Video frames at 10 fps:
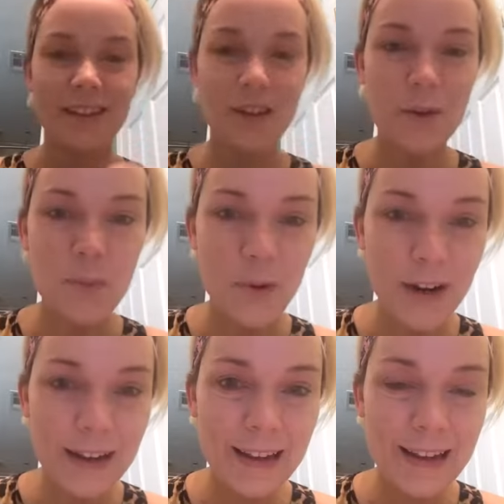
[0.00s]
Good morning.
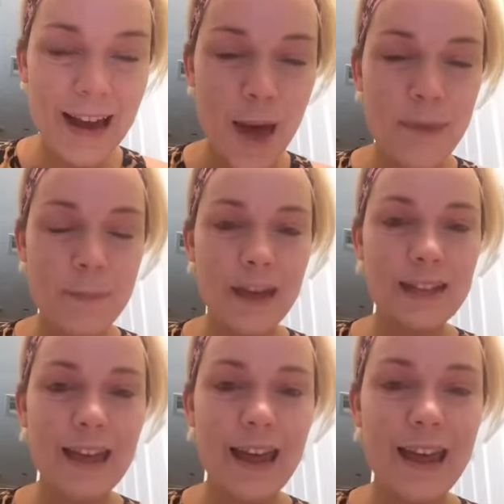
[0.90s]
Happy
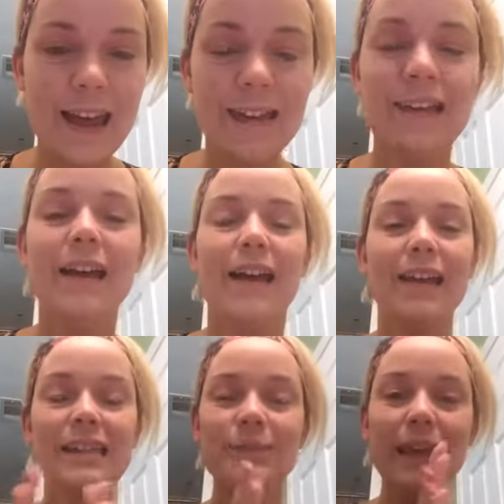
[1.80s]
Monday.
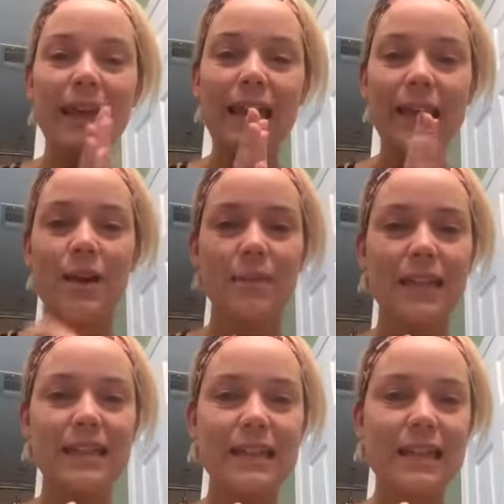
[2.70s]
It's me,
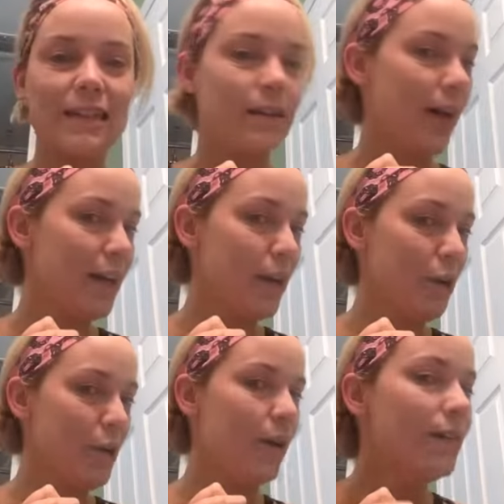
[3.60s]
Mindy. I
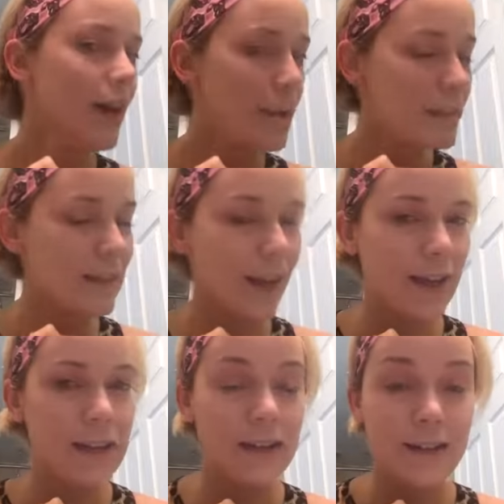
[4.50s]
know, I'm a
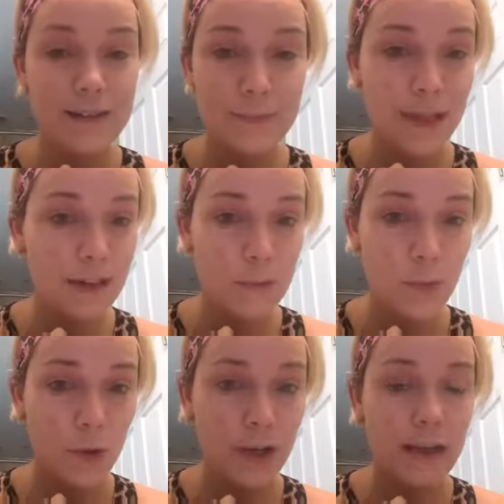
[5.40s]
sight. It is Monday
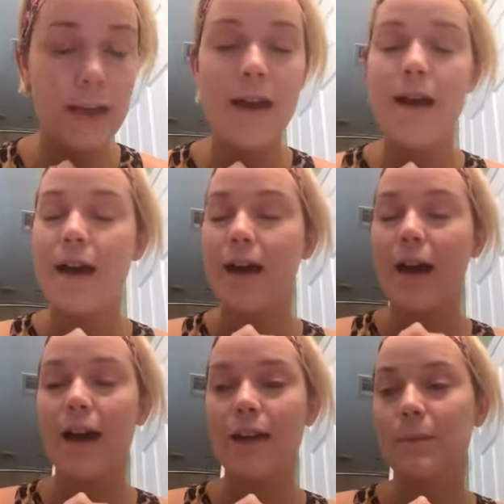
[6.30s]
morning.
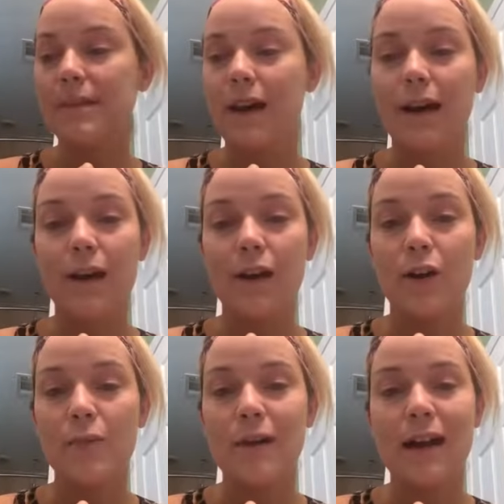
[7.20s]
I am
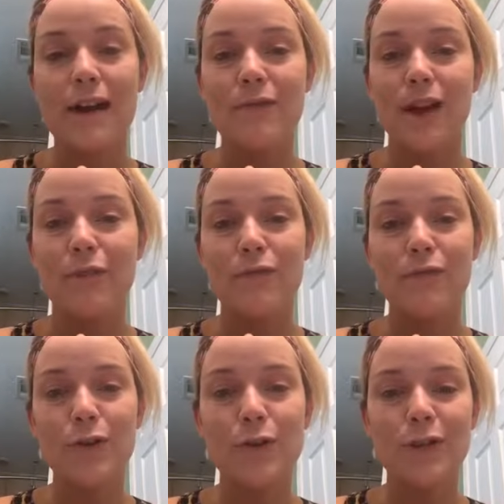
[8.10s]
tired, but I have got a
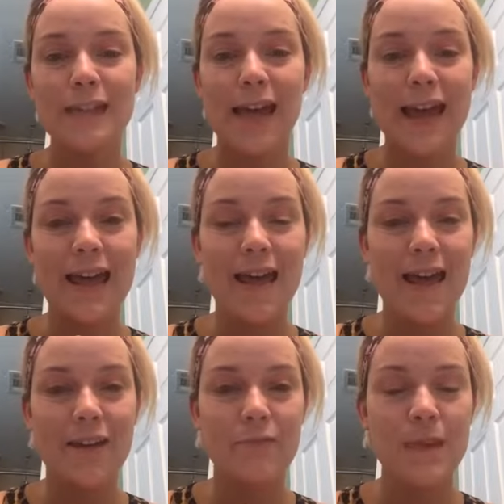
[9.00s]
full day
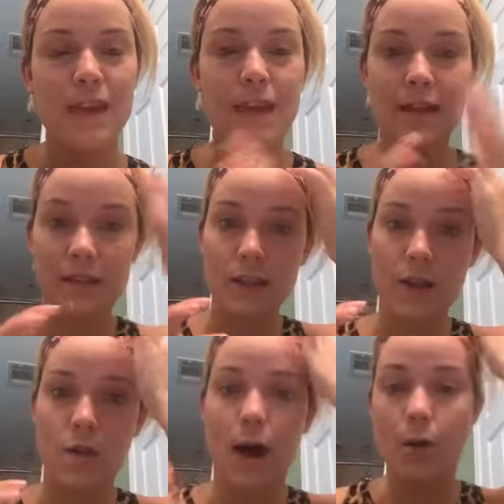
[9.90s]
ahead of me, and
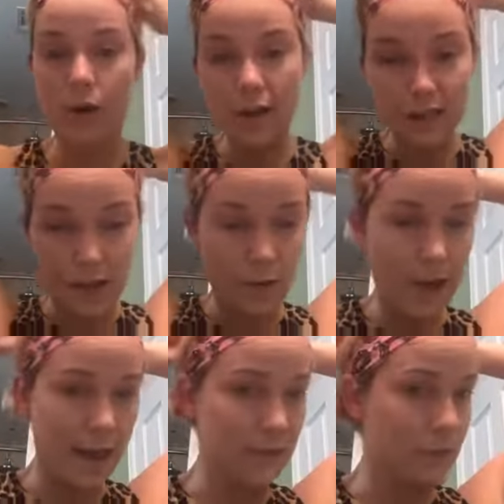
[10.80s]
so I wanted to go
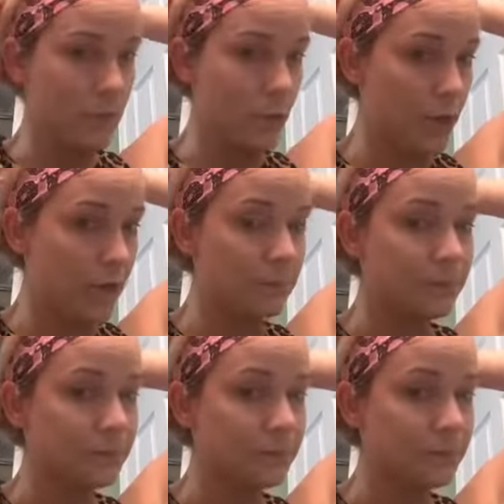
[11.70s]
ahead this morning